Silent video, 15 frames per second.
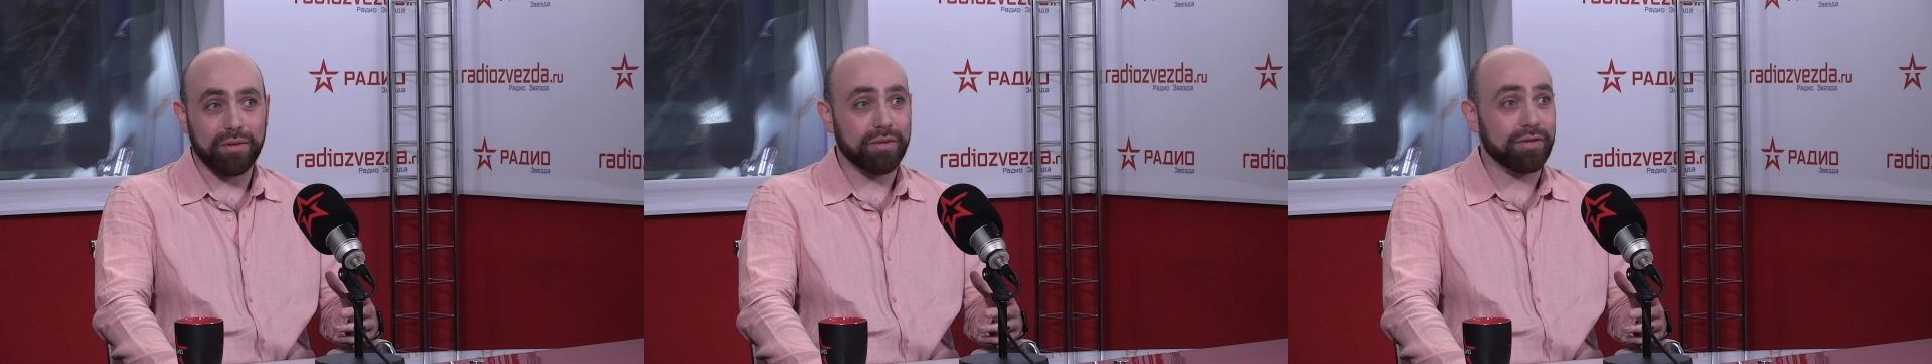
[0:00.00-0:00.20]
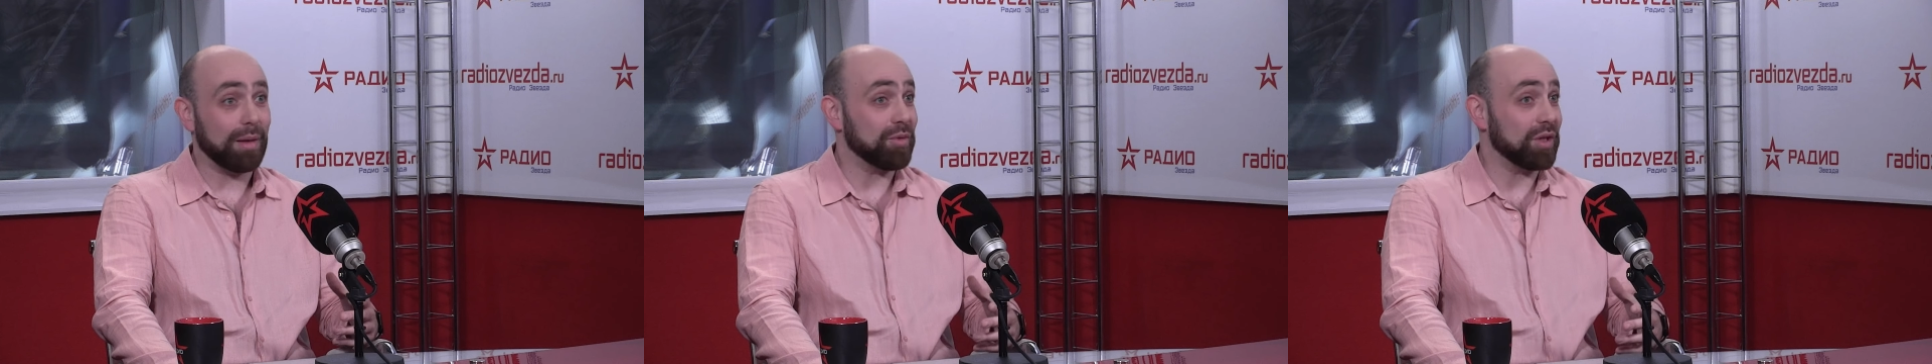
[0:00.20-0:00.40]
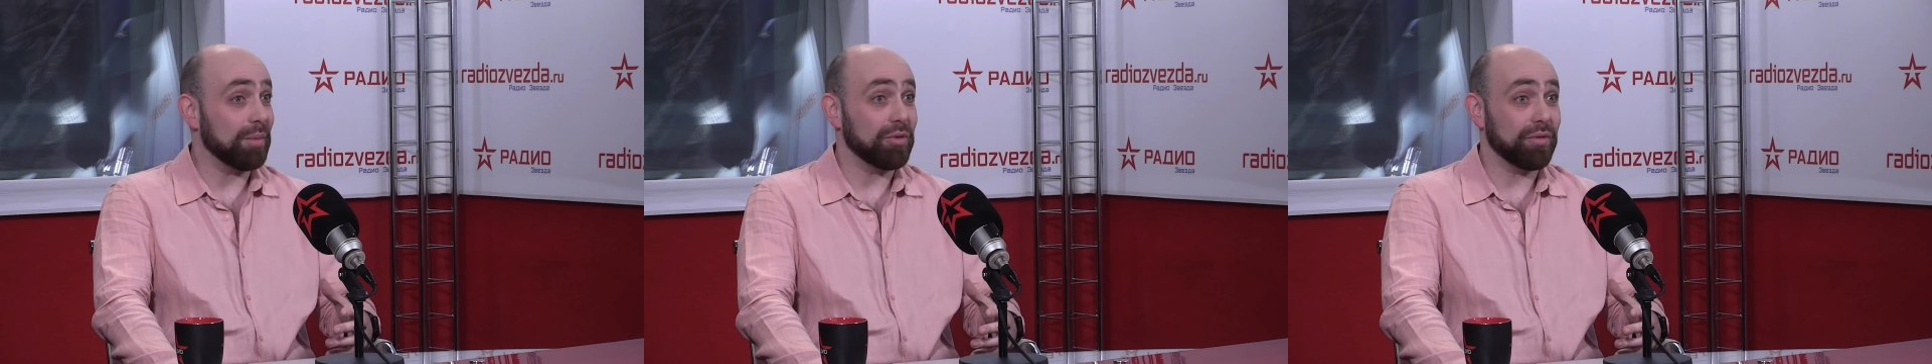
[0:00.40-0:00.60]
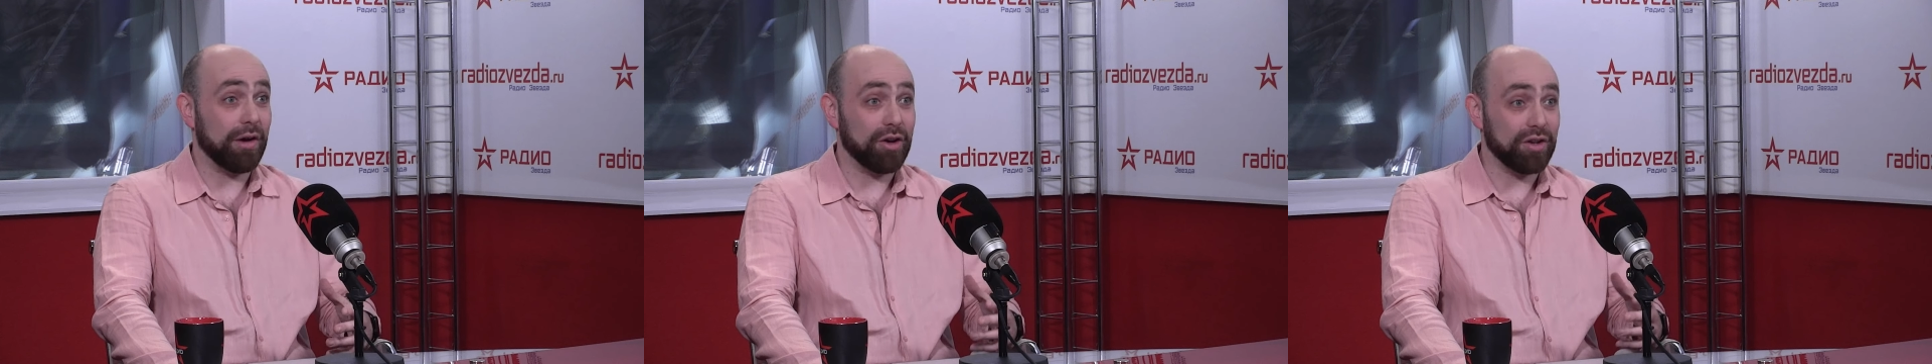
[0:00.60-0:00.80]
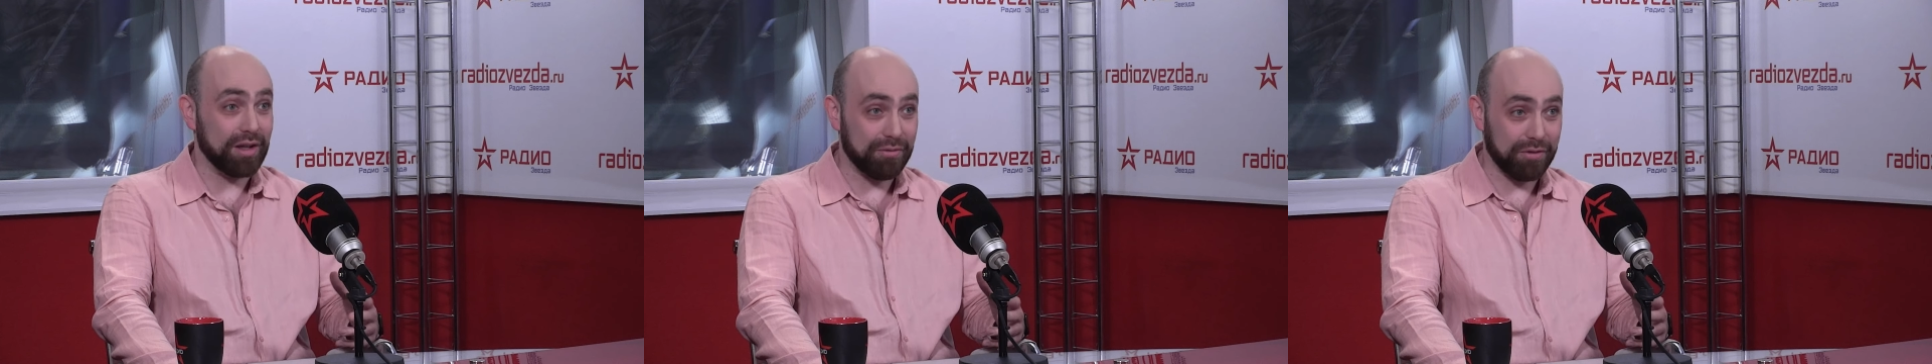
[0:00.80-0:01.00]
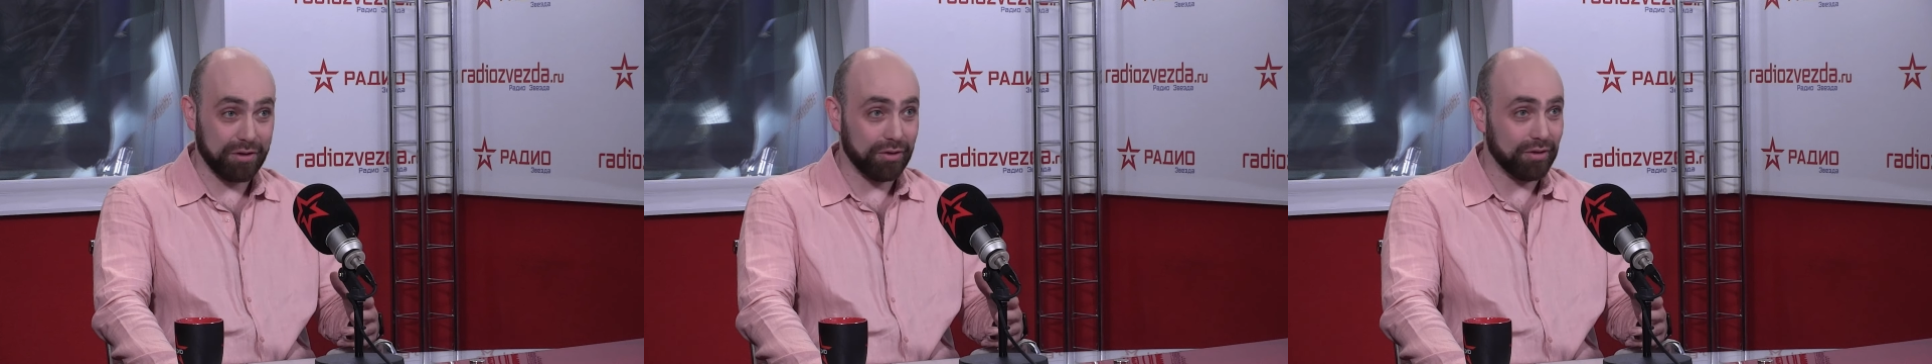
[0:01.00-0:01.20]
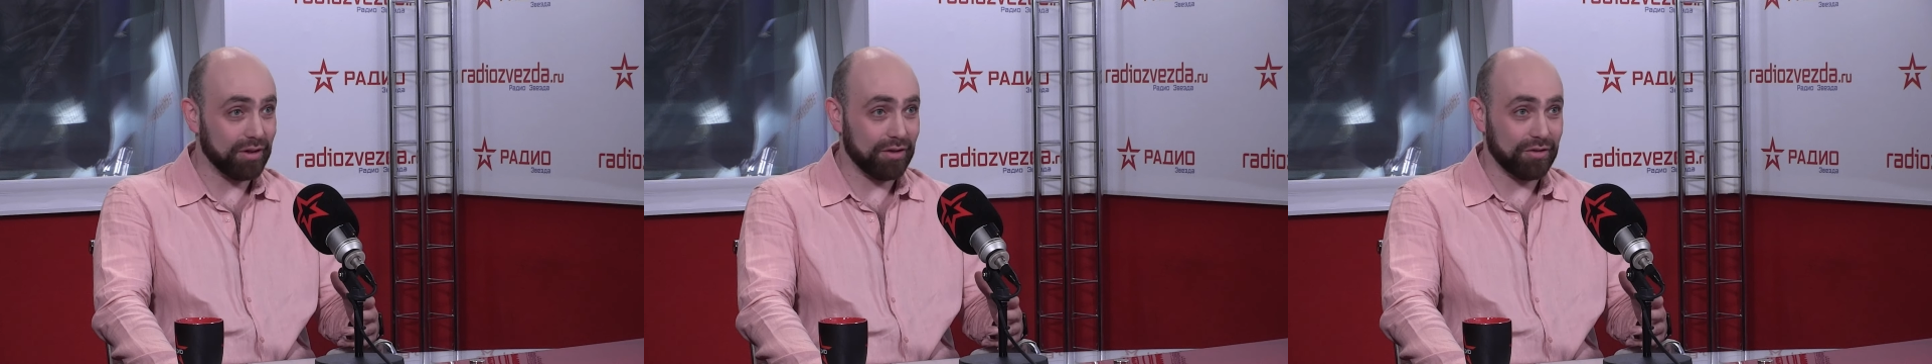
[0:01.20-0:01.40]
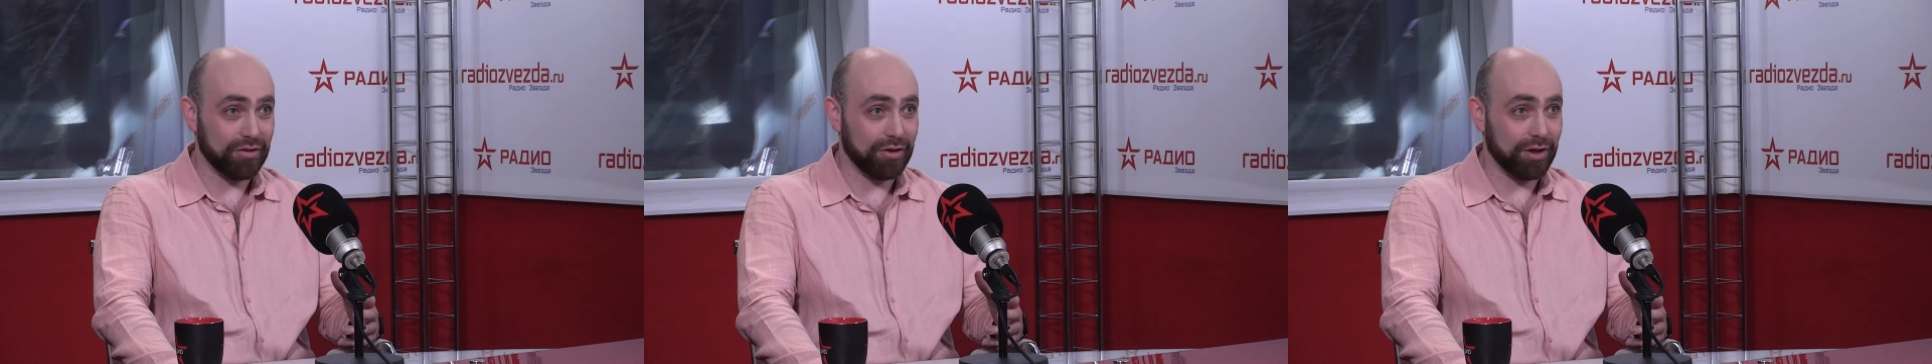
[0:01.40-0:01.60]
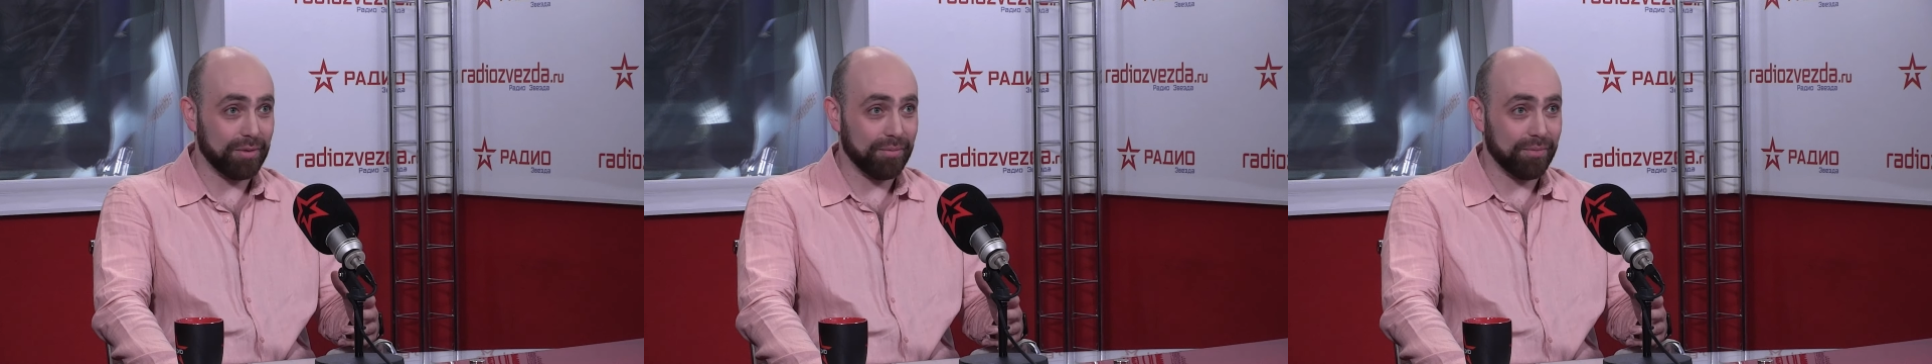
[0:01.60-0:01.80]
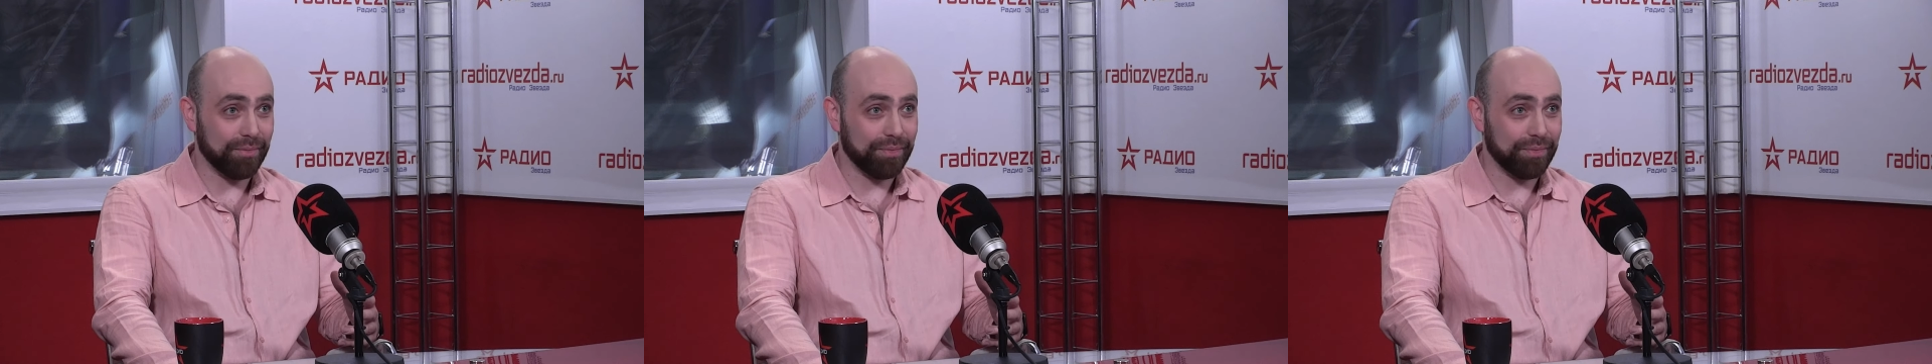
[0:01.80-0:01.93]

sometimes very difficult history.